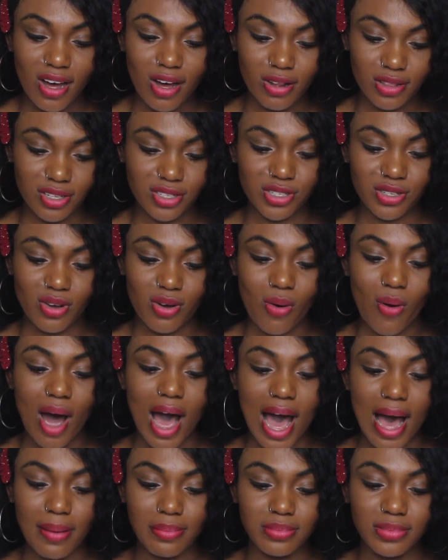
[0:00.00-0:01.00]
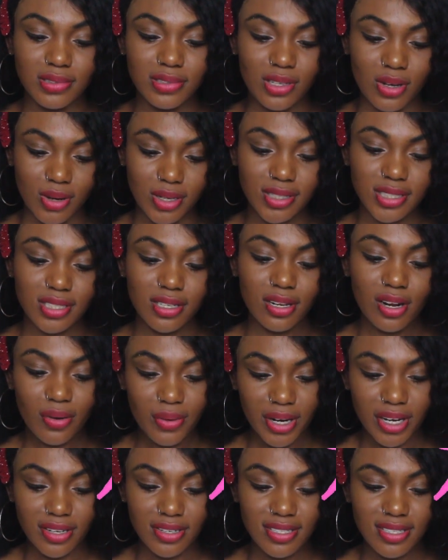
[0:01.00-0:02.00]

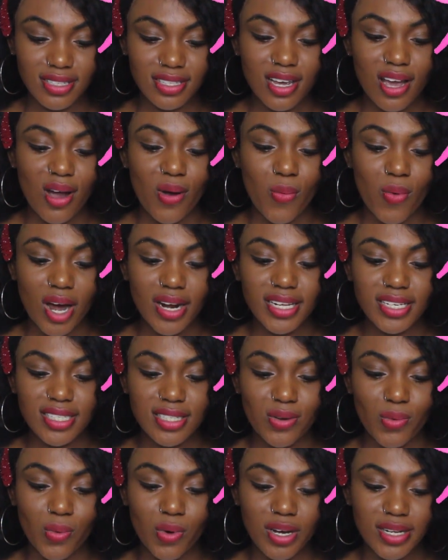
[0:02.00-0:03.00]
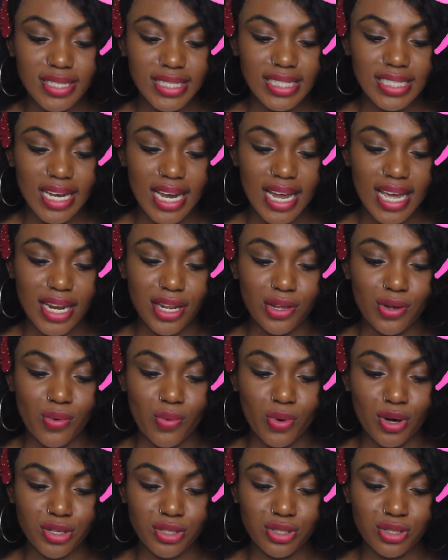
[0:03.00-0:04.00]
I_am.glorious. What is the one thing you
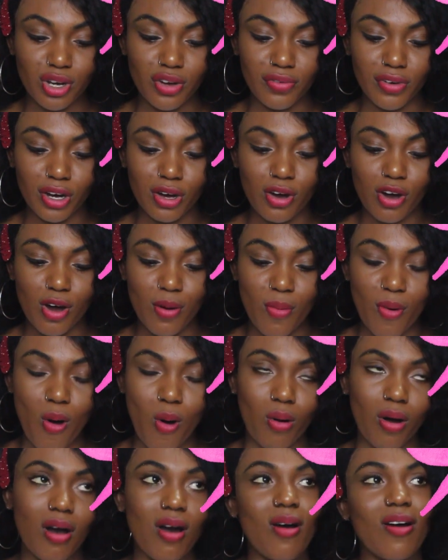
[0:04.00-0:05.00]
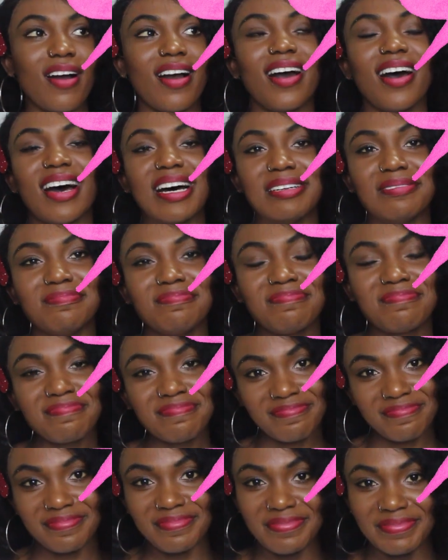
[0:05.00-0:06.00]
want to overcome or conquer?
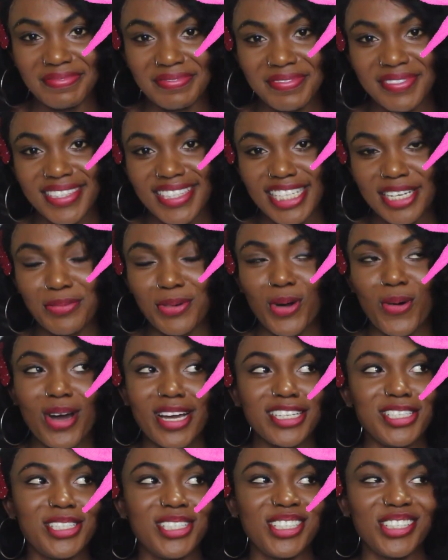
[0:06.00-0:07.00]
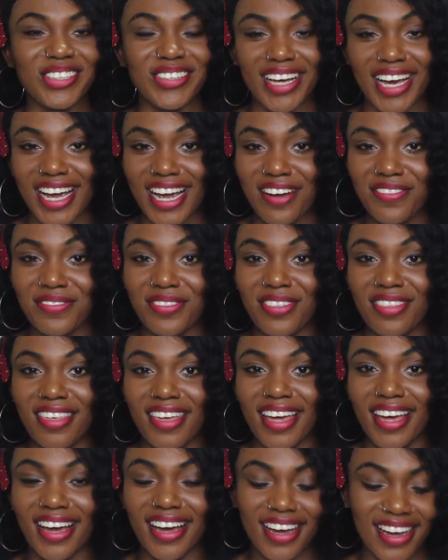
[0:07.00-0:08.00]
Deep question. I have to
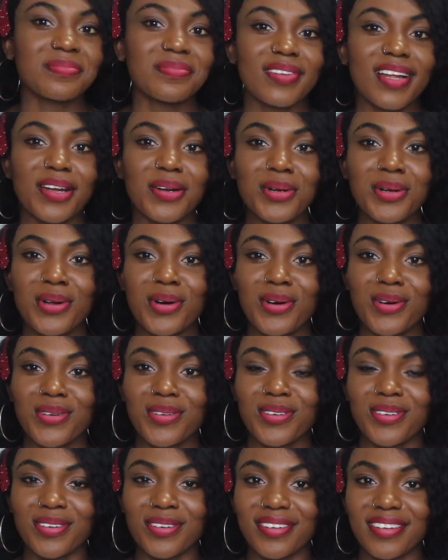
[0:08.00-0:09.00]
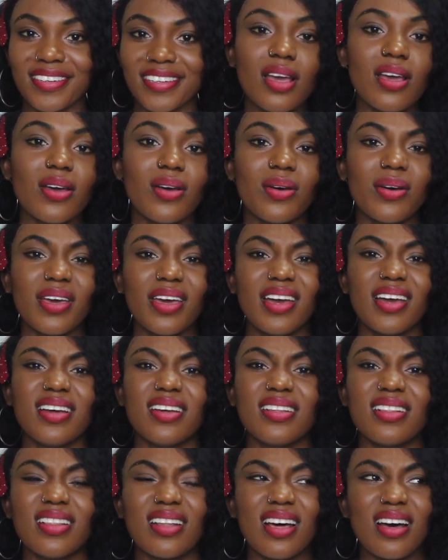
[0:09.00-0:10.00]
think. I don't know.
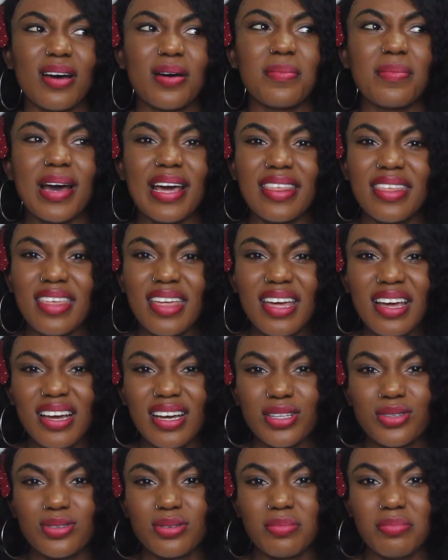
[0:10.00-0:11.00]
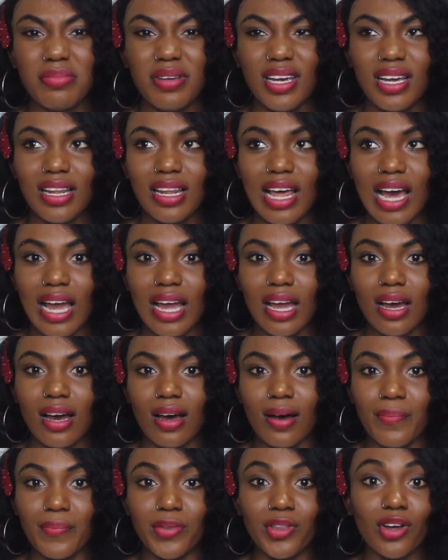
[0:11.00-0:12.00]
Okay, I think it would be like
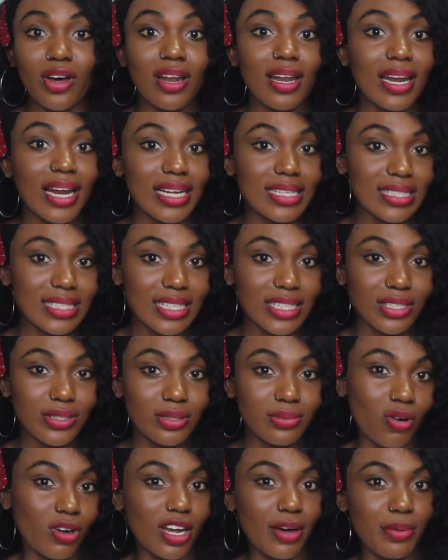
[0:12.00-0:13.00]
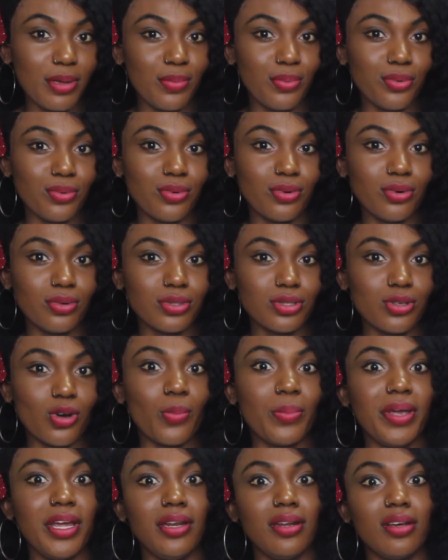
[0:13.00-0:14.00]
not letting other people's
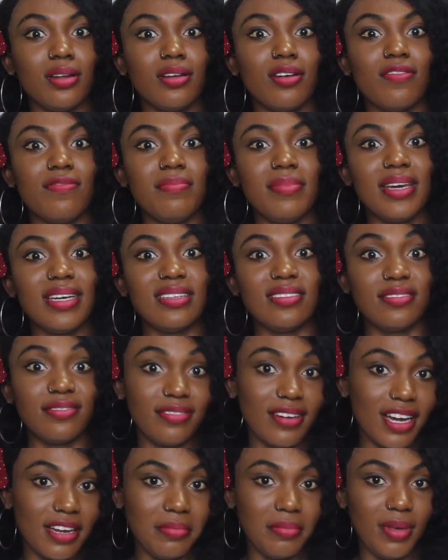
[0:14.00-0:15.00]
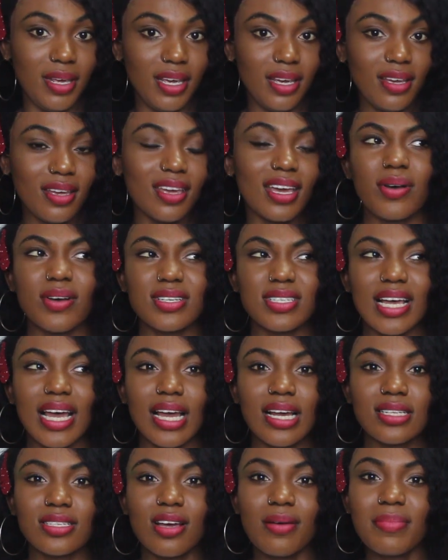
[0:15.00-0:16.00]
opinion of me define me. Because
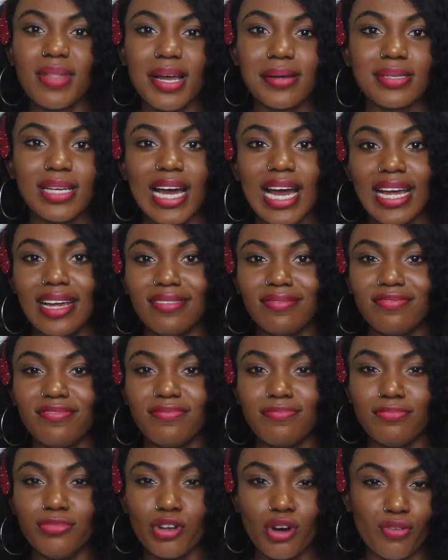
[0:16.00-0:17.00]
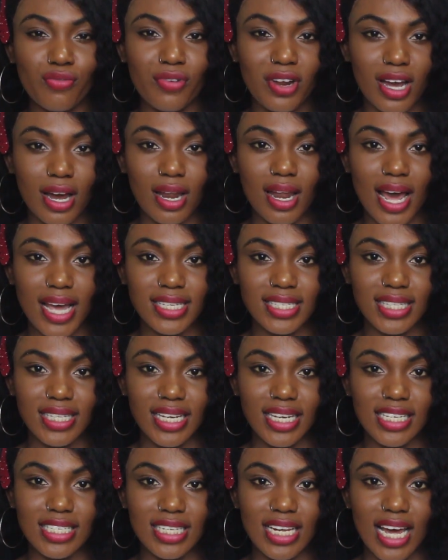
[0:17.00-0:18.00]
like sometimes I don't realize
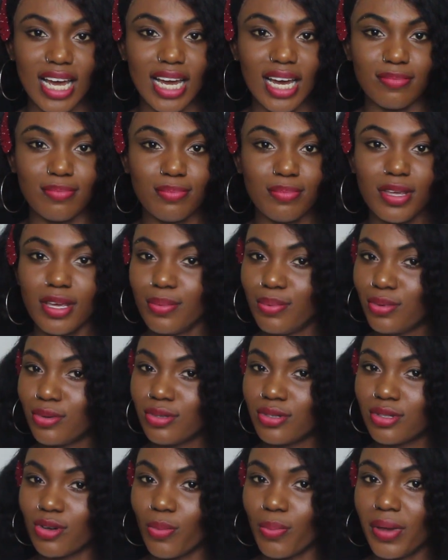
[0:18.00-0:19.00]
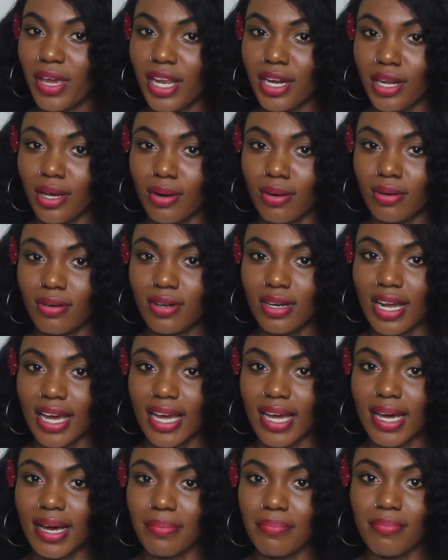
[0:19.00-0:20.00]
this, like people's opinion
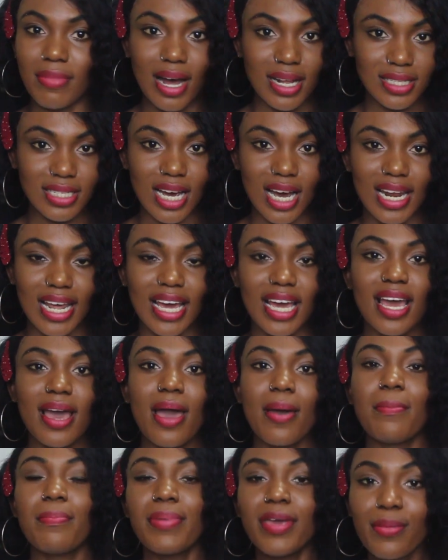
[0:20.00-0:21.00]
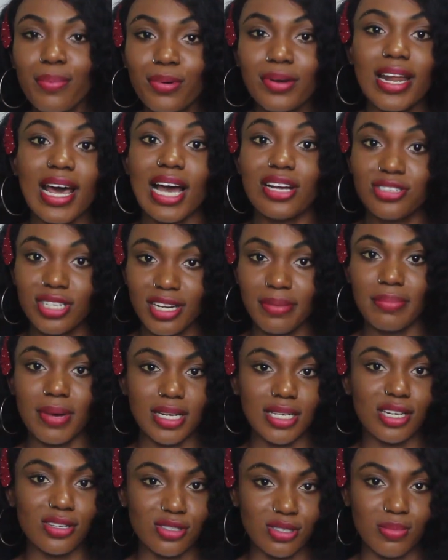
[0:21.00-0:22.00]
like matter, like people that actually
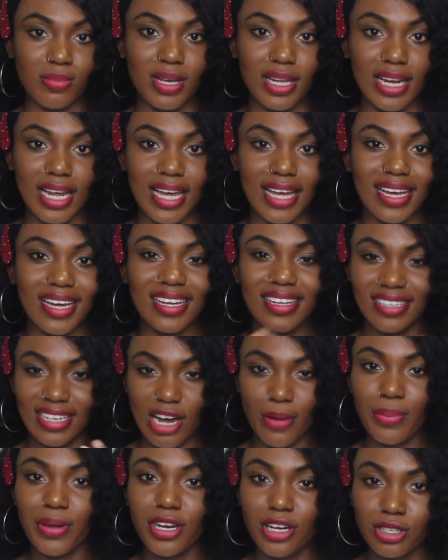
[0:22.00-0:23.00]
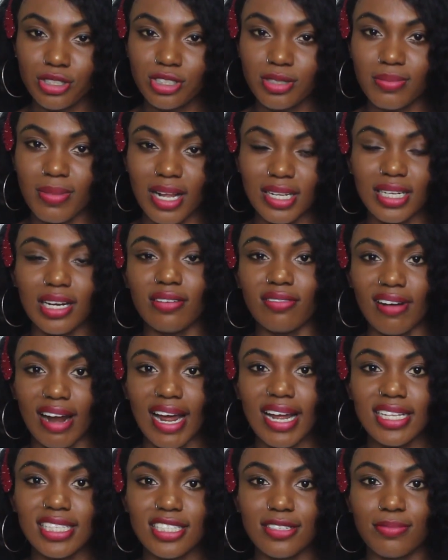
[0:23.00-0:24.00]
matter to me, like their opinion should matter,
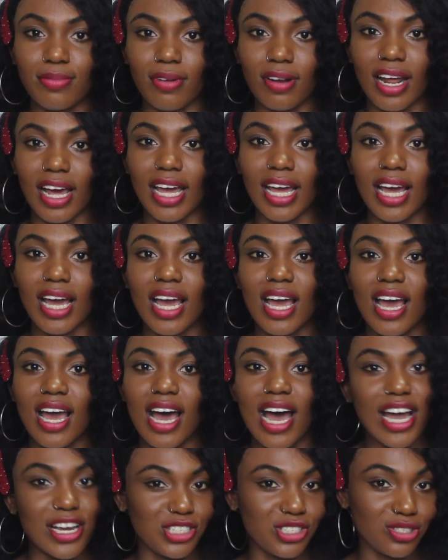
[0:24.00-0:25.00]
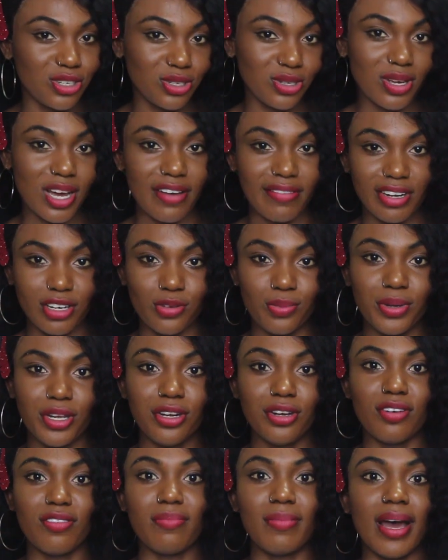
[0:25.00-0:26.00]
right? But like I should also have an
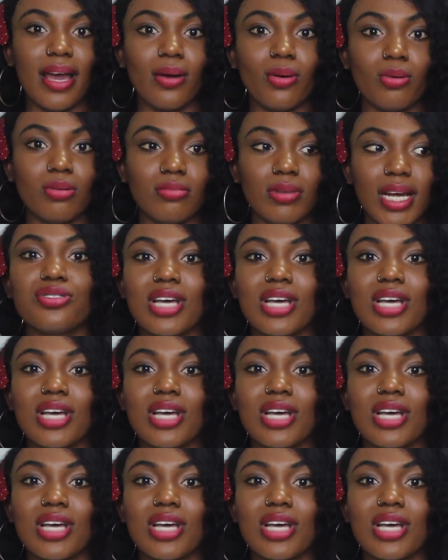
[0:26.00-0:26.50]
opinion of my own.